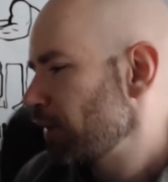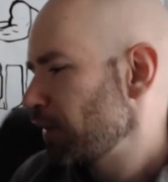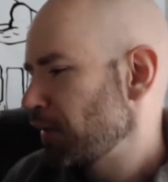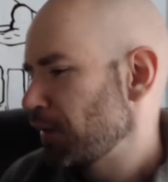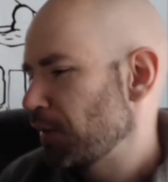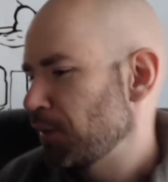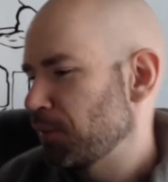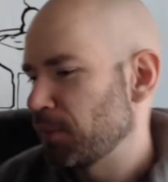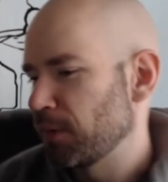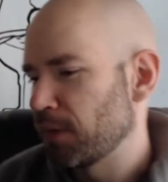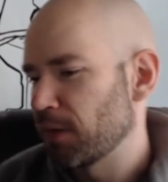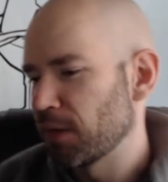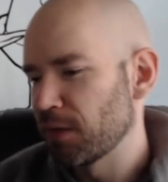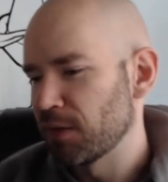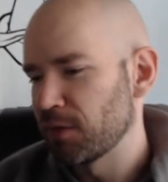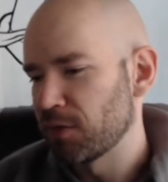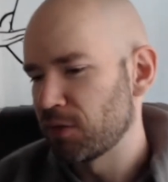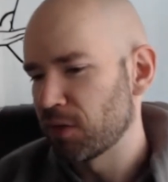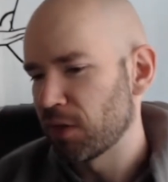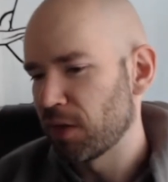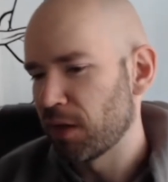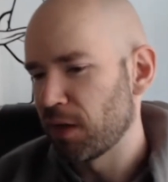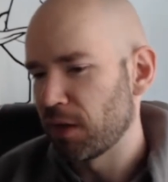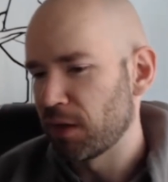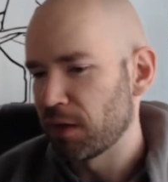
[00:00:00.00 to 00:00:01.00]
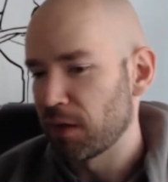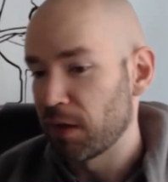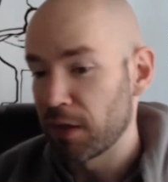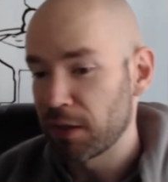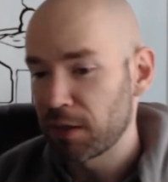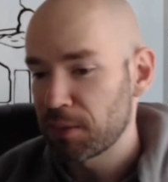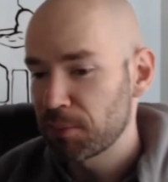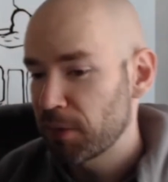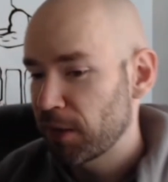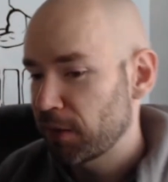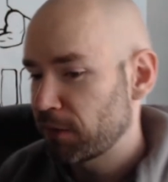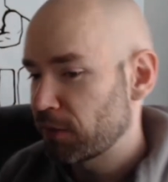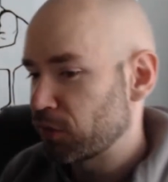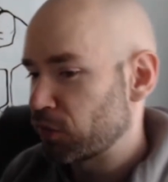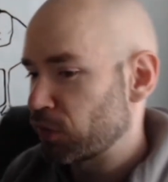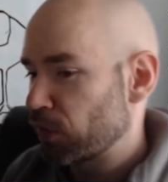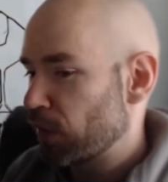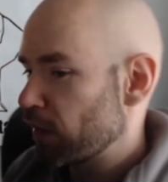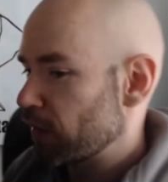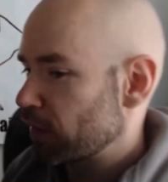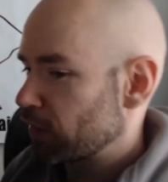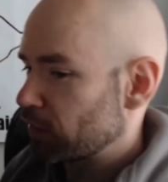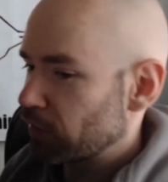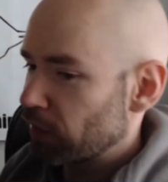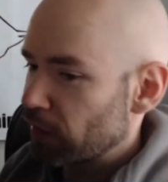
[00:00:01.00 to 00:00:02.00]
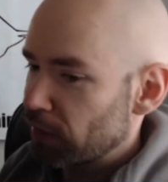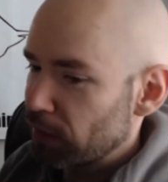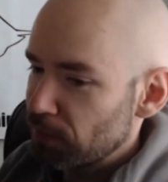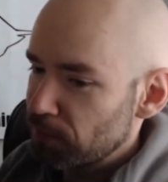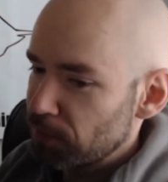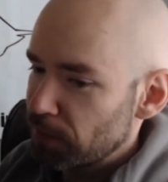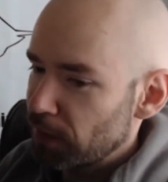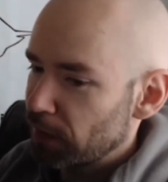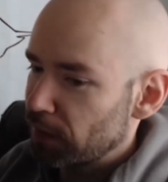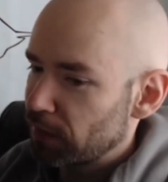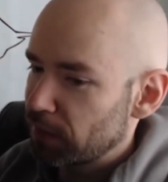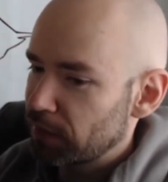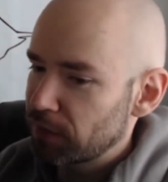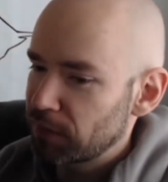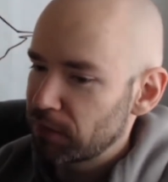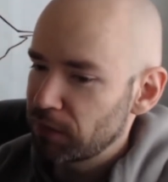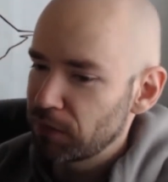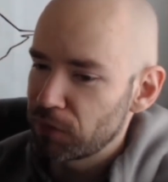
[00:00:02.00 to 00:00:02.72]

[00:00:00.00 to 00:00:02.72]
Because I can make the drawings, I can make,